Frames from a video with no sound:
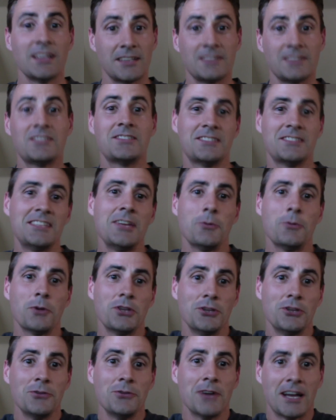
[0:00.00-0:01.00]
see
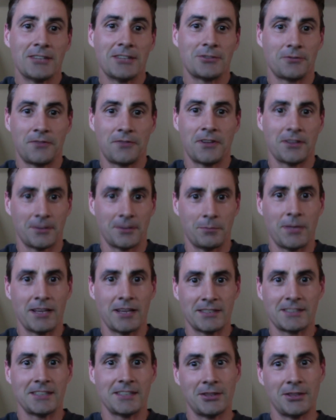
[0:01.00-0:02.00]
what you guys are feeling,
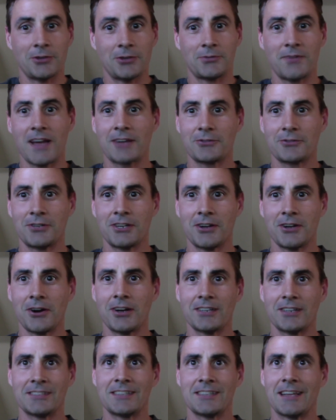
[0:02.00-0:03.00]
basically, those factory
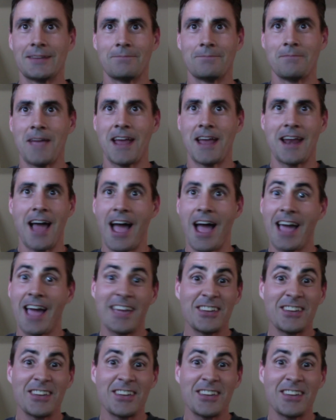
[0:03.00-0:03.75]
karts. And man, I